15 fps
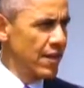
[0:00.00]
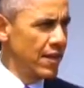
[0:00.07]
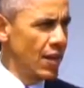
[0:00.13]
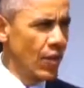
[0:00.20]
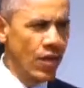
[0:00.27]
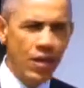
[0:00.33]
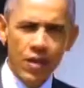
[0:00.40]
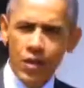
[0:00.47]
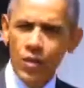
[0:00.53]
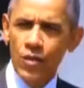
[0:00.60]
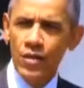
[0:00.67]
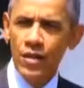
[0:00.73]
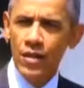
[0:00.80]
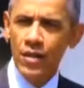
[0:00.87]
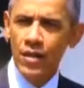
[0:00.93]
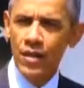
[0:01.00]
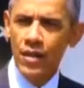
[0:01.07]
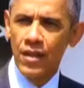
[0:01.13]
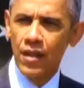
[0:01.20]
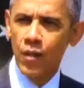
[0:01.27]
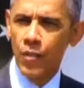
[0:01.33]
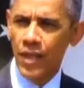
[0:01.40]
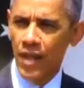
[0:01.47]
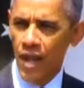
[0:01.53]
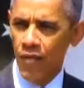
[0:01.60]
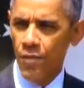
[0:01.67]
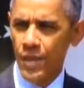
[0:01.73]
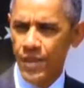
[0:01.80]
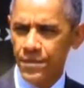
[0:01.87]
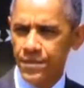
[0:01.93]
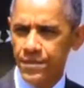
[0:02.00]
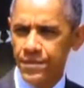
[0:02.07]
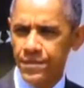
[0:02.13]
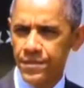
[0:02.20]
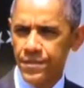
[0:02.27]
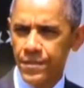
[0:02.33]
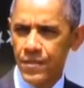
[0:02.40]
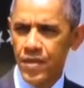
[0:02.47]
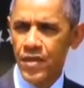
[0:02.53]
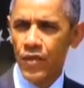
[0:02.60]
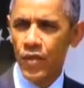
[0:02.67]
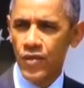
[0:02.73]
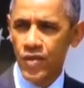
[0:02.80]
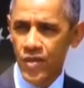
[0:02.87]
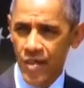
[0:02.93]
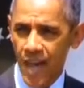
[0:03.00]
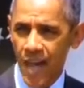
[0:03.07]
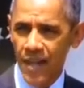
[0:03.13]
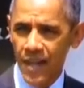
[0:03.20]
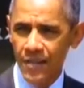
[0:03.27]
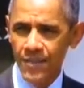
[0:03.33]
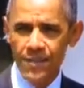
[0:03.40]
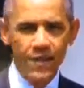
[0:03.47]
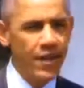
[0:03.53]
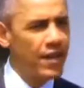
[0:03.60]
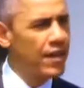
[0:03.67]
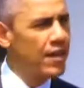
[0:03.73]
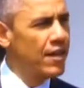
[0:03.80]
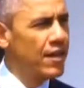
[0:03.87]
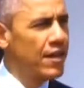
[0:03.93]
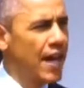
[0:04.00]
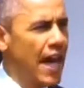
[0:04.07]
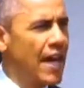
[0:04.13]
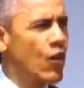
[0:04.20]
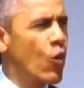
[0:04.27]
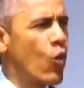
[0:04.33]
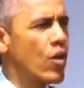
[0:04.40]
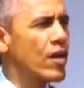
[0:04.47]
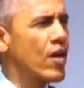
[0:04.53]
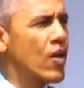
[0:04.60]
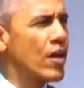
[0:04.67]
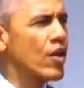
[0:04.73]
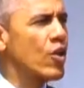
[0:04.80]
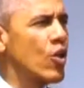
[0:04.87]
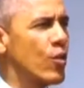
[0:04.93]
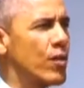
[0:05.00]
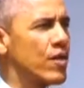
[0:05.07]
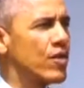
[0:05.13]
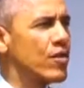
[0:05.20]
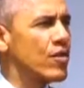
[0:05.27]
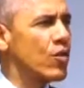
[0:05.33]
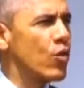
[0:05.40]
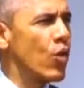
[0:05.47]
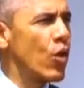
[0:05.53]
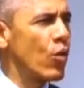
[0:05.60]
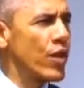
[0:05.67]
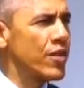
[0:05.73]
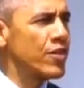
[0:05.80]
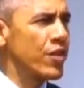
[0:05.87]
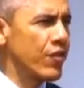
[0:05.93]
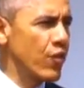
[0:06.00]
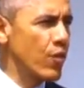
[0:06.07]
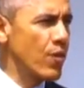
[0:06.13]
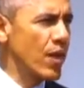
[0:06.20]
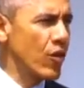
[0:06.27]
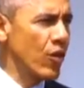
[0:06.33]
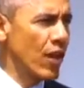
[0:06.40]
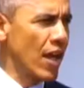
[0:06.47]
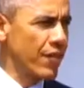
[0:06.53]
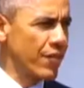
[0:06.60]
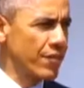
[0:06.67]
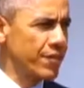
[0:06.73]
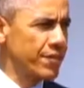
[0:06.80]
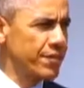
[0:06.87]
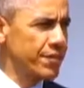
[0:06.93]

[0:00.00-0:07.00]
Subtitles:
That will include the Cuban government, civil society, and ordinary Cubans who are reaching for a better life.